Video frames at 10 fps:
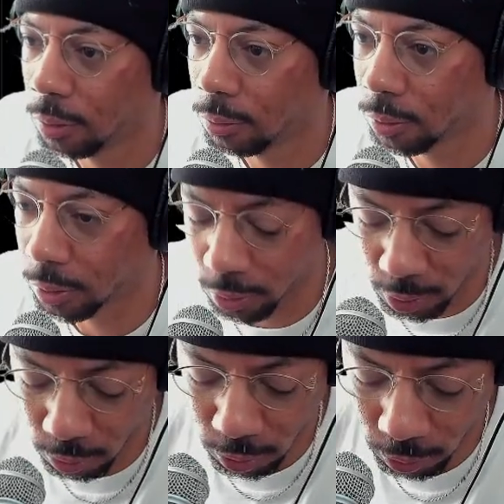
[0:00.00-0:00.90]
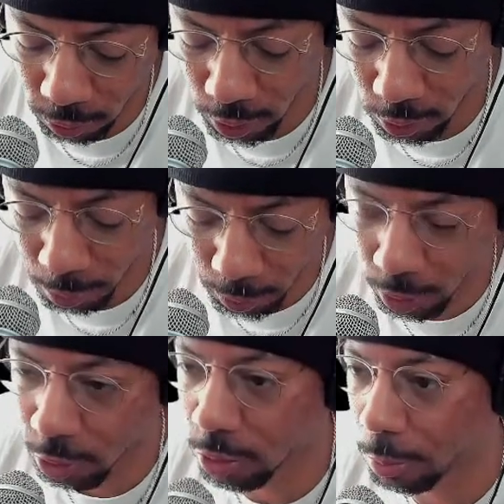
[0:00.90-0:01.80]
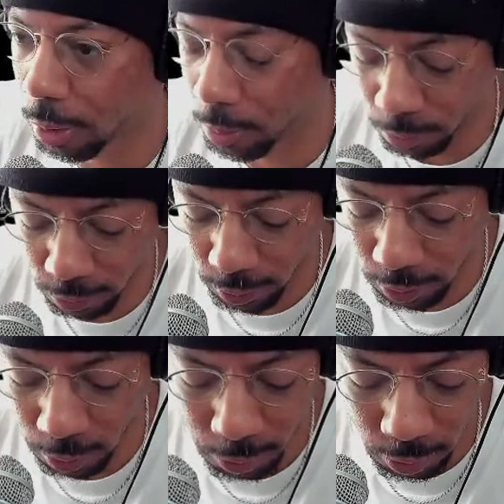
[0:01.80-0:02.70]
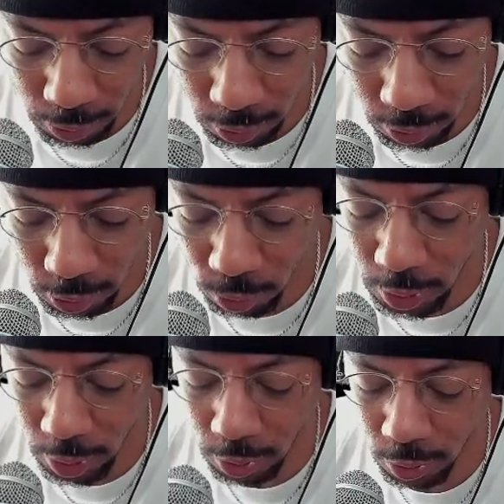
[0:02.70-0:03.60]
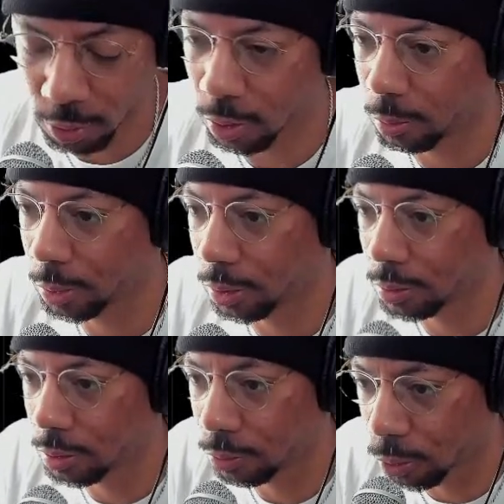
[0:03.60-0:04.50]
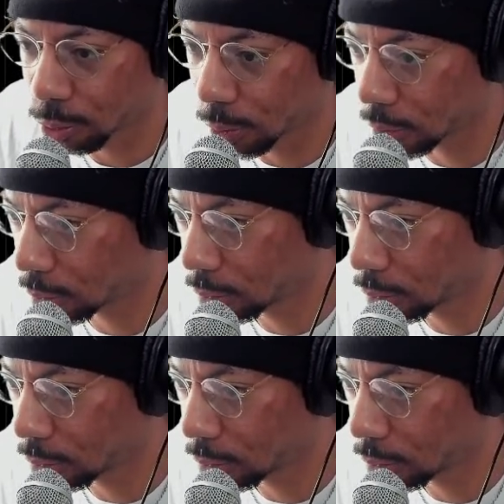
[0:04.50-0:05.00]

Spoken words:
We'll look at it real fast. It should pop up if I type it in. So there's one I know called BRC 420.